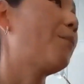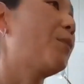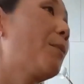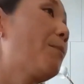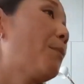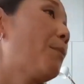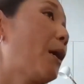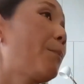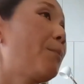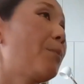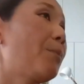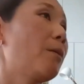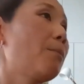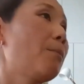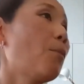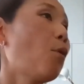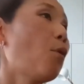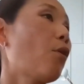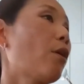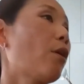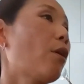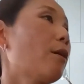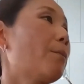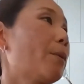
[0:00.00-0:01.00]
it might be
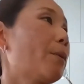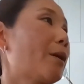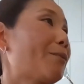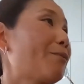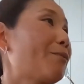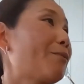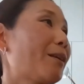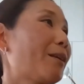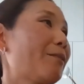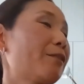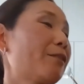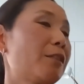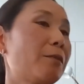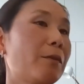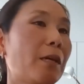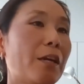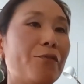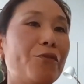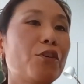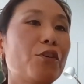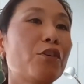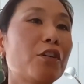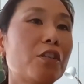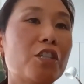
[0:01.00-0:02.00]
more, but
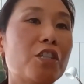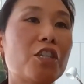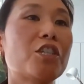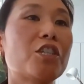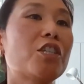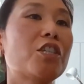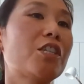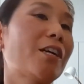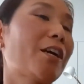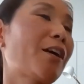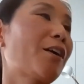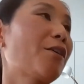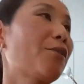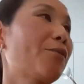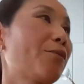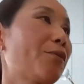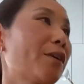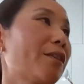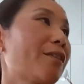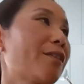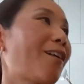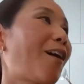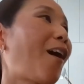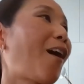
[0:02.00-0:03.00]
if you could just share
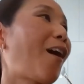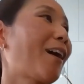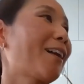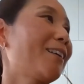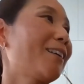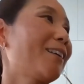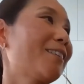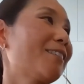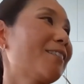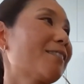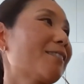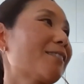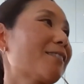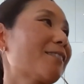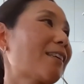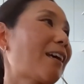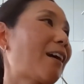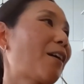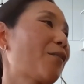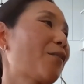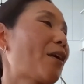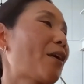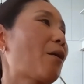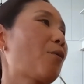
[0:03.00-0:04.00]
with the audience
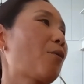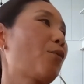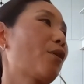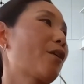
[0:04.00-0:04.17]
how that